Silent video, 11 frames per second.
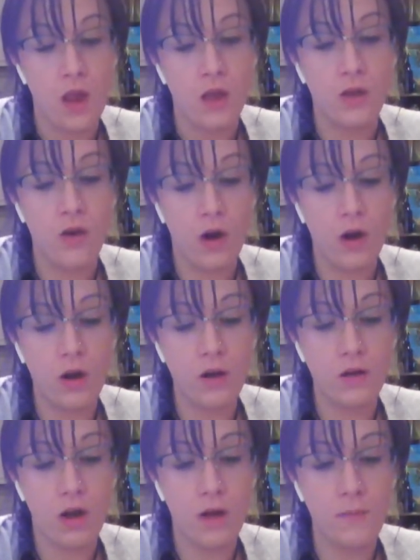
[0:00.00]
You're
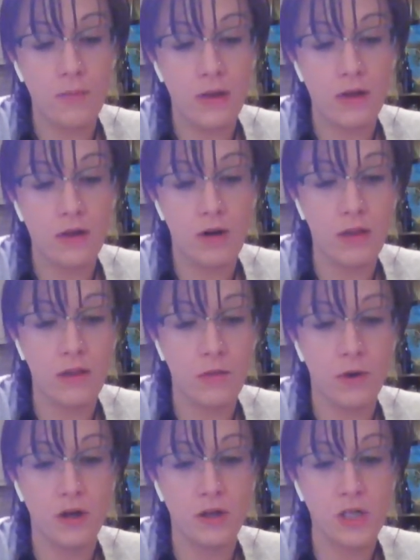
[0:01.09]
not beating around the
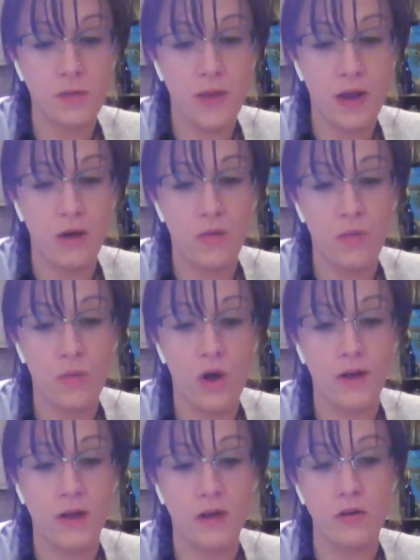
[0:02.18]
bush about
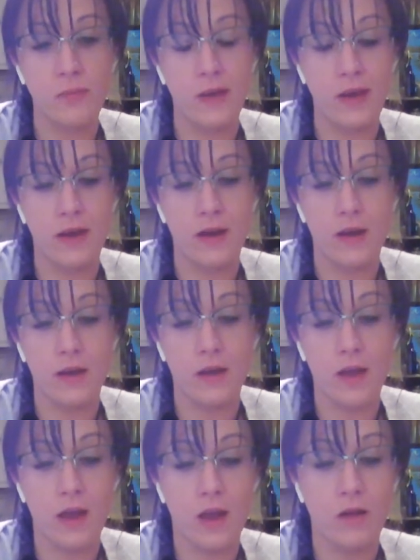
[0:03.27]
wanting a new beginning
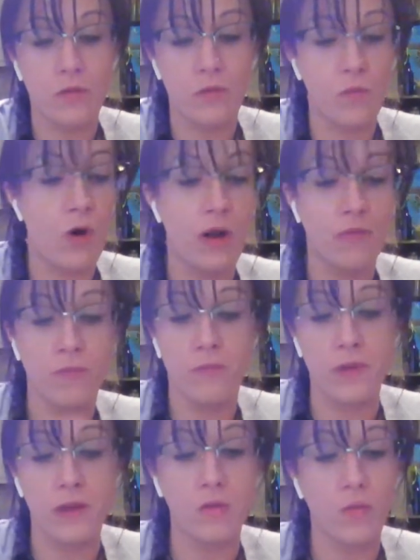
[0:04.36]
and want,
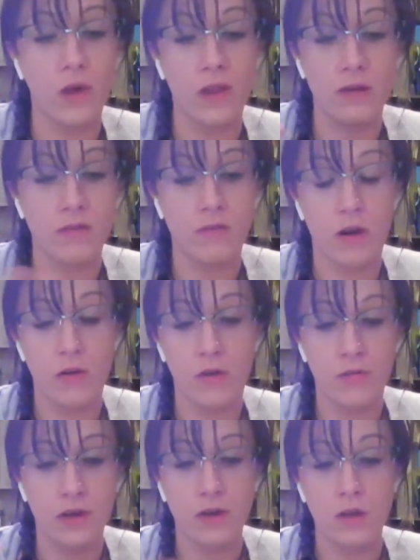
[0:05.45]
being willing to start
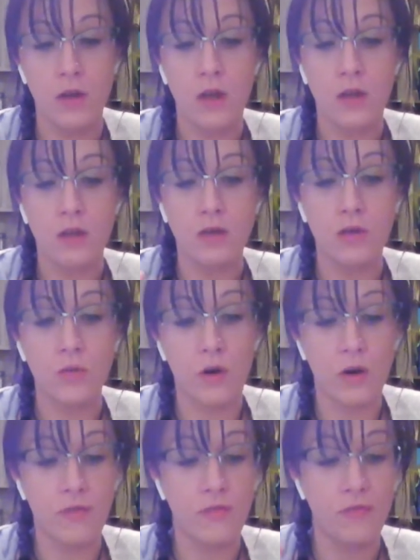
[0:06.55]
over. You
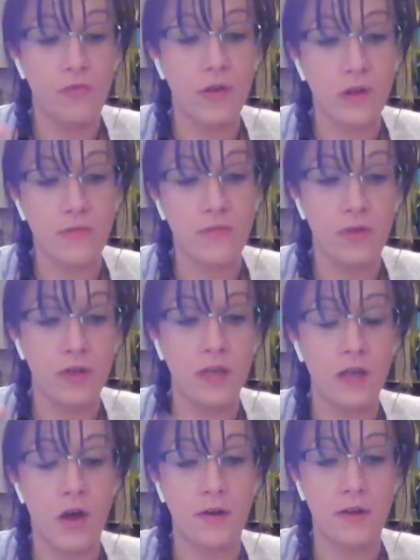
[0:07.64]
are fully, fully
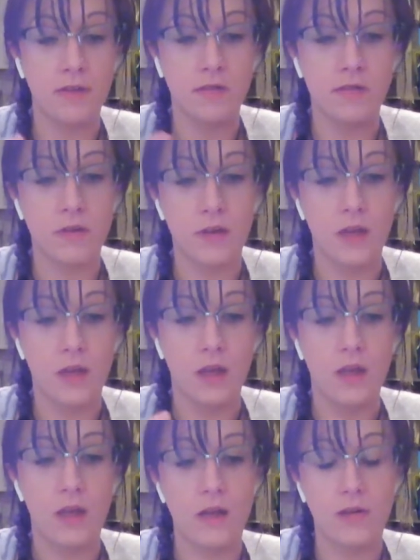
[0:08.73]
honest
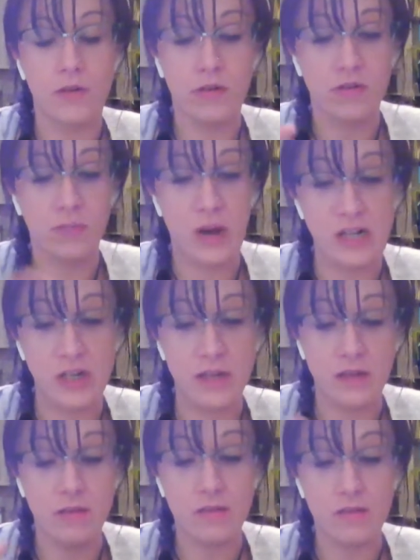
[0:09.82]
in your
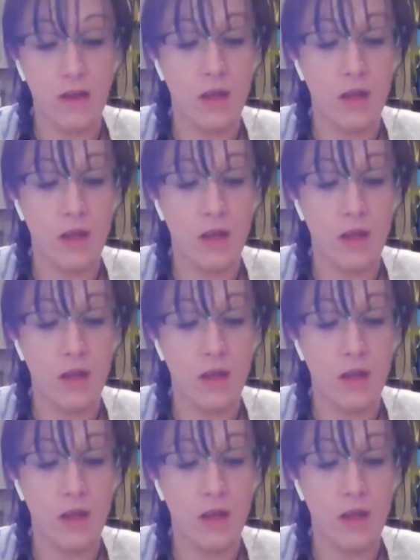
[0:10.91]
expressions.